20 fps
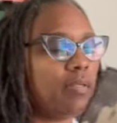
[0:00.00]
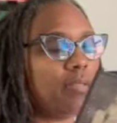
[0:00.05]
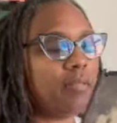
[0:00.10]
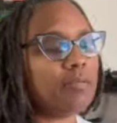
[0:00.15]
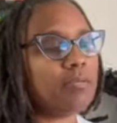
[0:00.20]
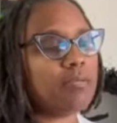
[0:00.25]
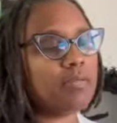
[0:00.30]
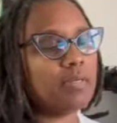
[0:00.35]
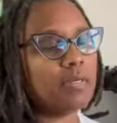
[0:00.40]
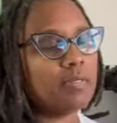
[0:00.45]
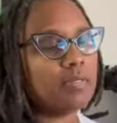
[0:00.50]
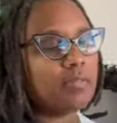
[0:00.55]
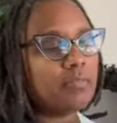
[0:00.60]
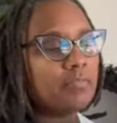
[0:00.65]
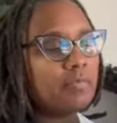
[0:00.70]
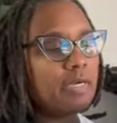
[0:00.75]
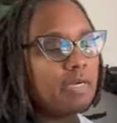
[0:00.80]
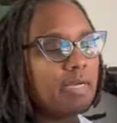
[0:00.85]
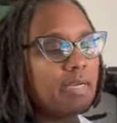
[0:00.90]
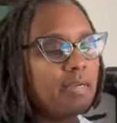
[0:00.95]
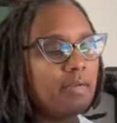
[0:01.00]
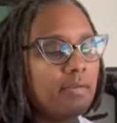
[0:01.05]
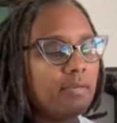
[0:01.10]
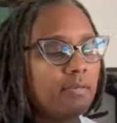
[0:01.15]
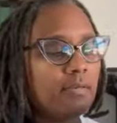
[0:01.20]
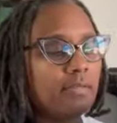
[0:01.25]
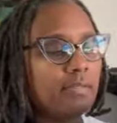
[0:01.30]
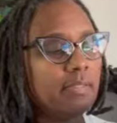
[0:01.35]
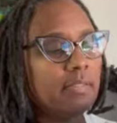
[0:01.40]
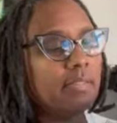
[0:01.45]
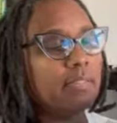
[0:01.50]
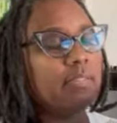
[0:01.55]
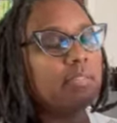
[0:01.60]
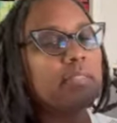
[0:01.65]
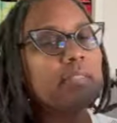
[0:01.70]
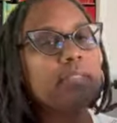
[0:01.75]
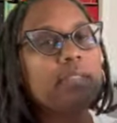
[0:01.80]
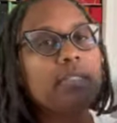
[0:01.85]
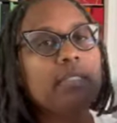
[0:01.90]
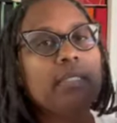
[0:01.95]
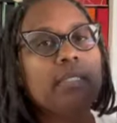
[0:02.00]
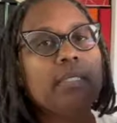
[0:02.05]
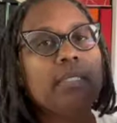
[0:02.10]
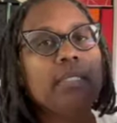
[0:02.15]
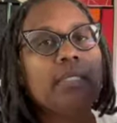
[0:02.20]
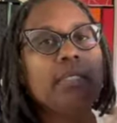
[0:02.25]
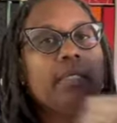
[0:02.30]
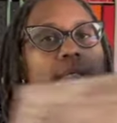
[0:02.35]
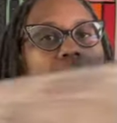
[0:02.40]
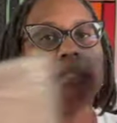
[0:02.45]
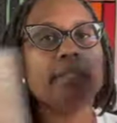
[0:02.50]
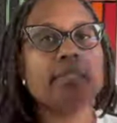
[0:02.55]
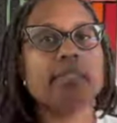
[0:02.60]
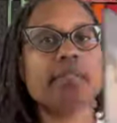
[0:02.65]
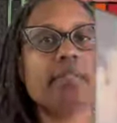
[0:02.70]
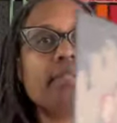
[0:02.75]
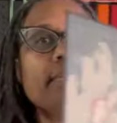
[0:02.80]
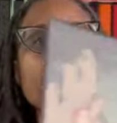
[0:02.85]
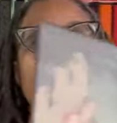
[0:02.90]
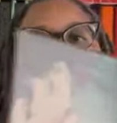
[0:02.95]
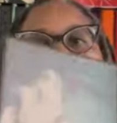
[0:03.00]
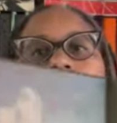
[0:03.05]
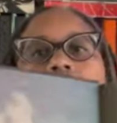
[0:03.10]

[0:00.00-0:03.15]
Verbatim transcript: you turned around. Here's